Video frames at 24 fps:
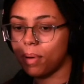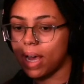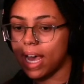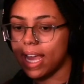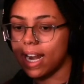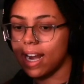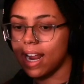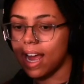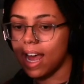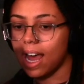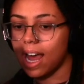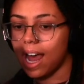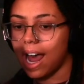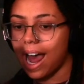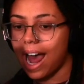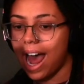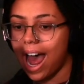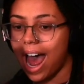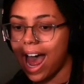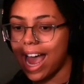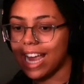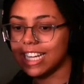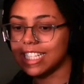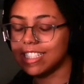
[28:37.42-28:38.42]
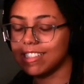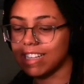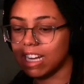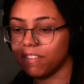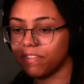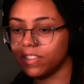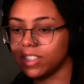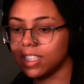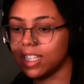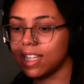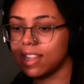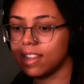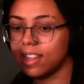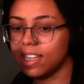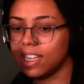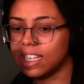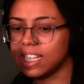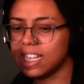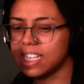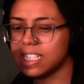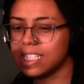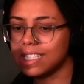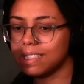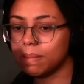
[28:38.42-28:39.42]
But I definitely
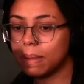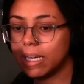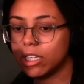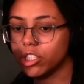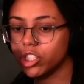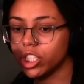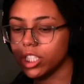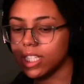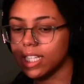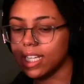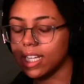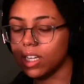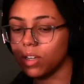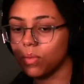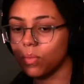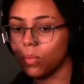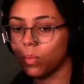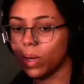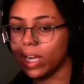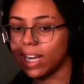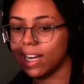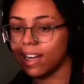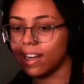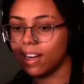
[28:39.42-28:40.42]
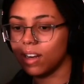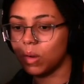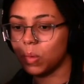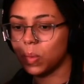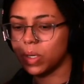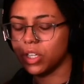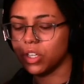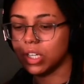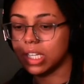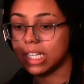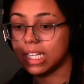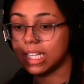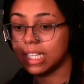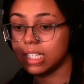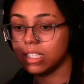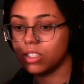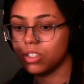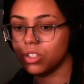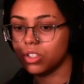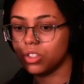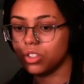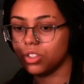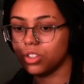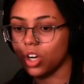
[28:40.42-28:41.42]
think, especially when your
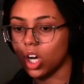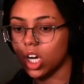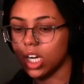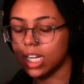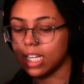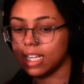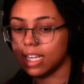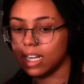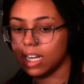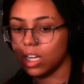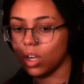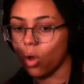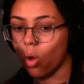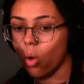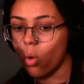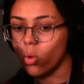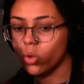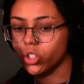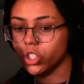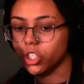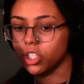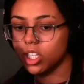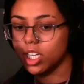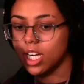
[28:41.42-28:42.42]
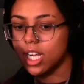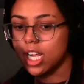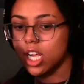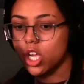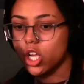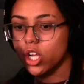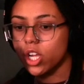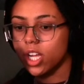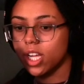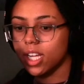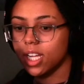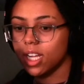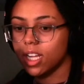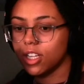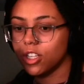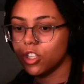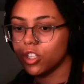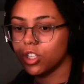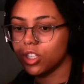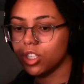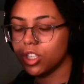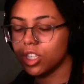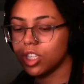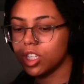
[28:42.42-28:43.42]
kids start getting older,
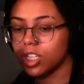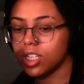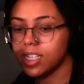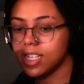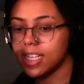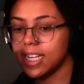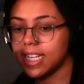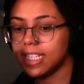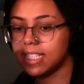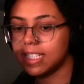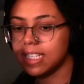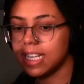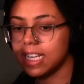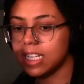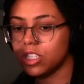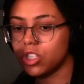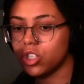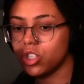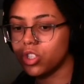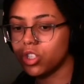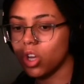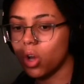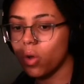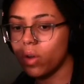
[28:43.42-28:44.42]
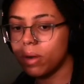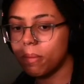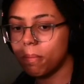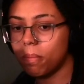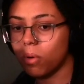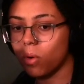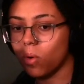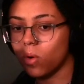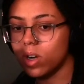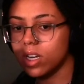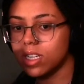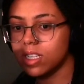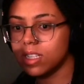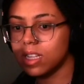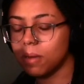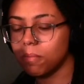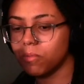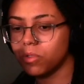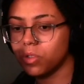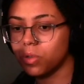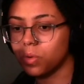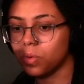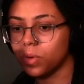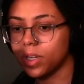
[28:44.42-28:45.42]
it's so important to
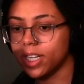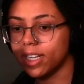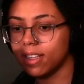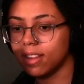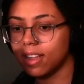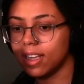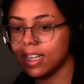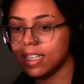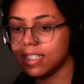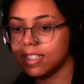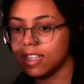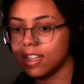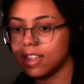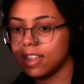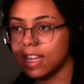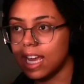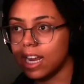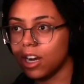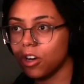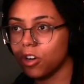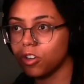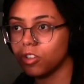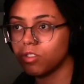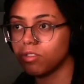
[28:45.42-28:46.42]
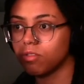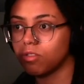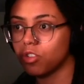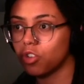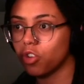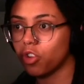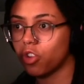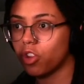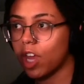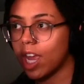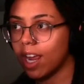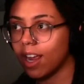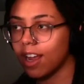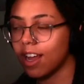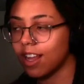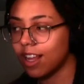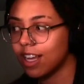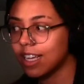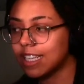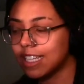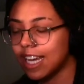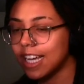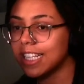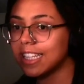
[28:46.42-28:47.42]
them to realize that they
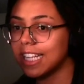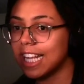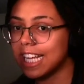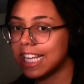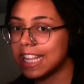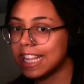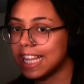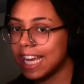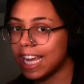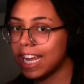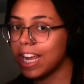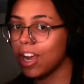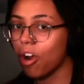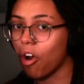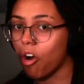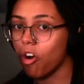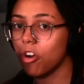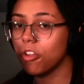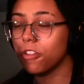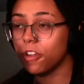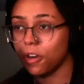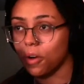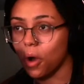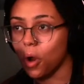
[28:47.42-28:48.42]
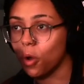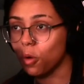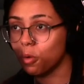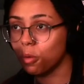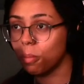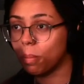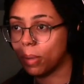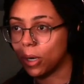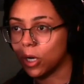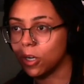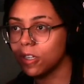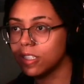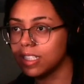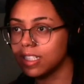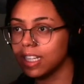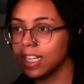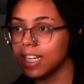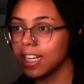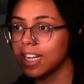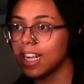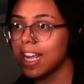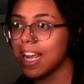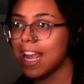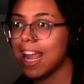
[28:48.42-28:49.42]
again, like, they are their own
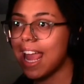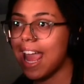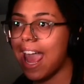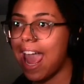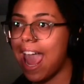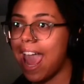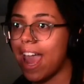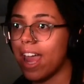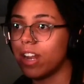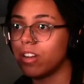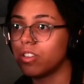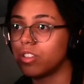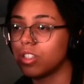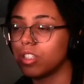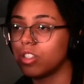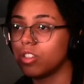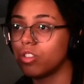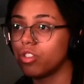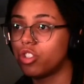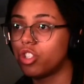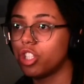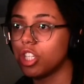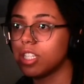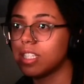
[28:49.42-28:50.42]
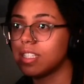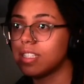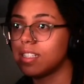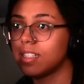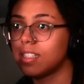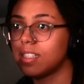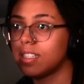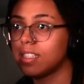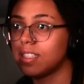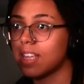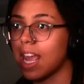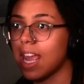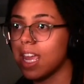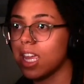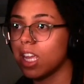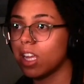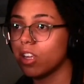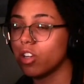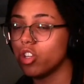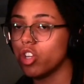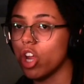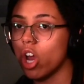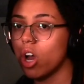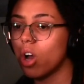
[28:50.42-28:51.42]
person. And just
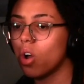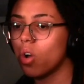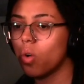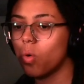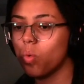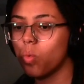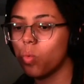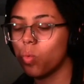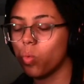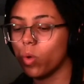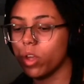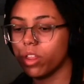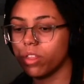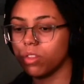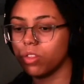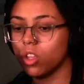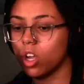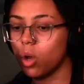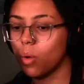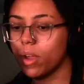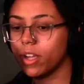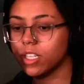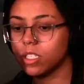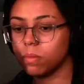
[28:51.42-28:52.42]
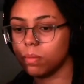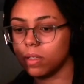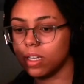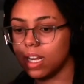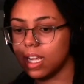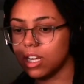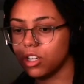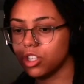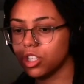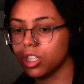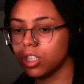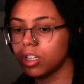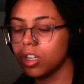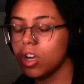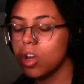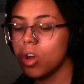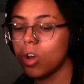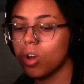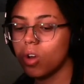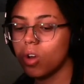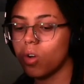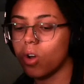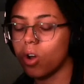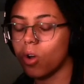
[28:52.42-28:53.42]
saying no with no explanation,
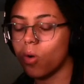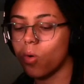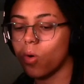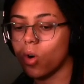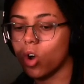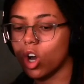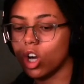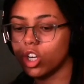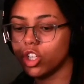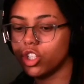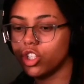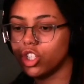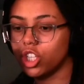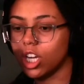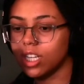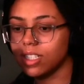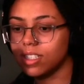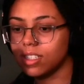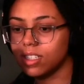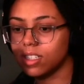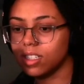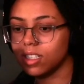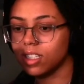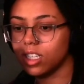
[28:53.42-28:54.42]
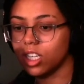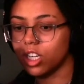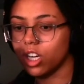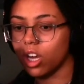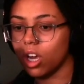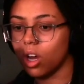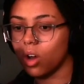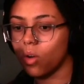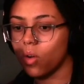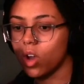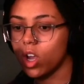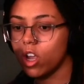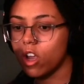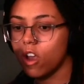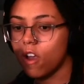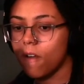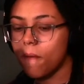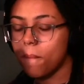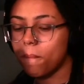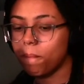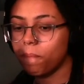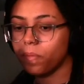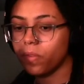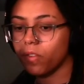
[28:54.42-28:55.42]
or just
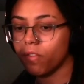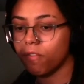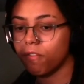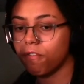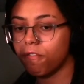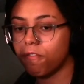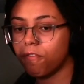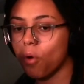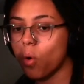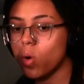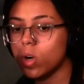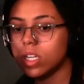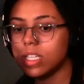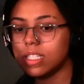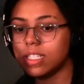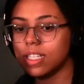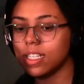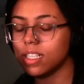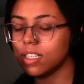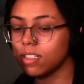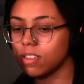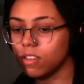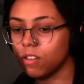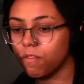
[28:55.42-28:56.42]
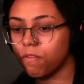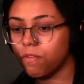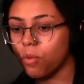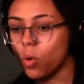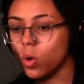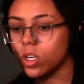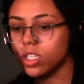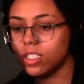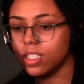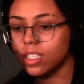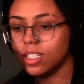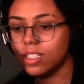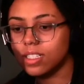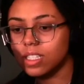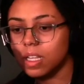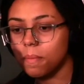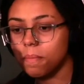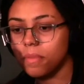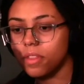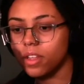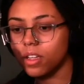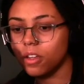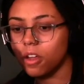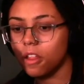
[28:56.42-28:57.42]
forcing
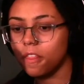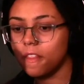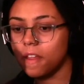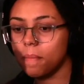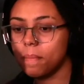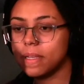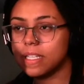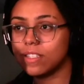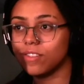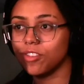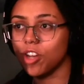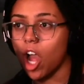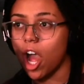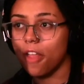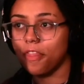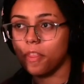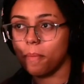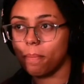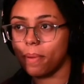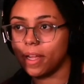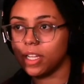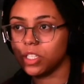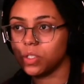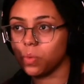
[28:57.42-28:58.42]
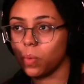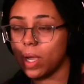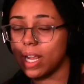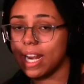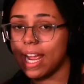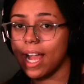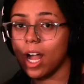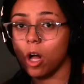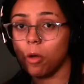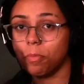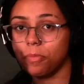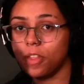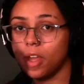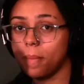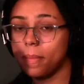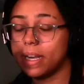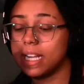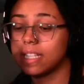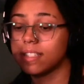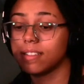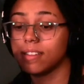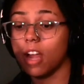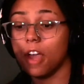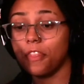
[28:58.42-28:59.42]
something on them, is not the best way to help them,
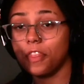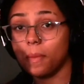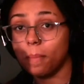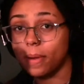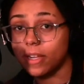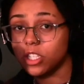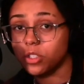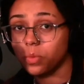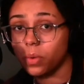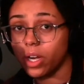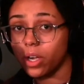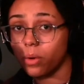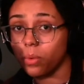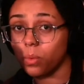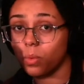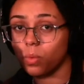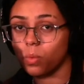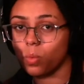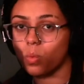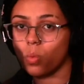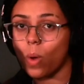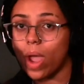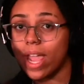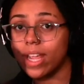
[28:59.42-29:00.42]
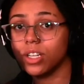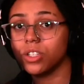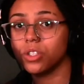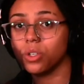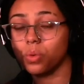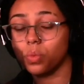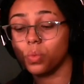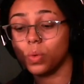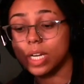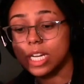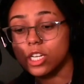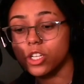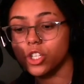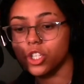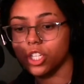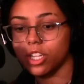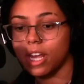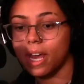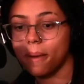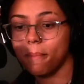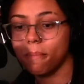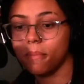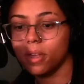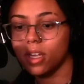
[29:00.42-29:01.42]
and it's not the best way to reach
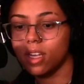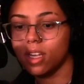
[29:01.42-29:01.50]
them.